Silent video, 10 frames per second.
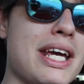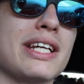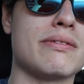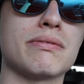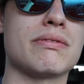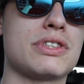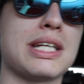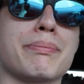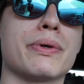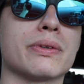it
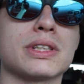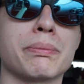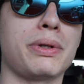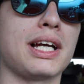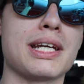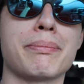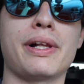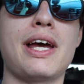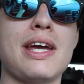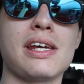simple. You plug and
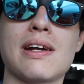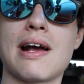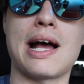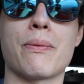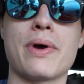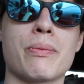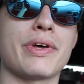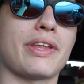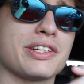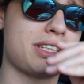play. I went
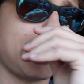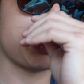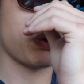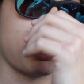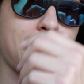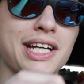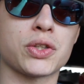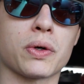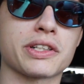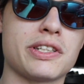with a stage 1 high
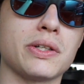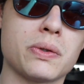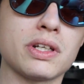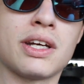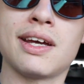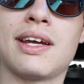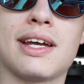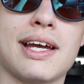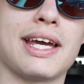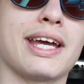torque tune,
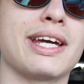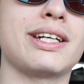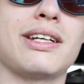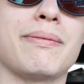and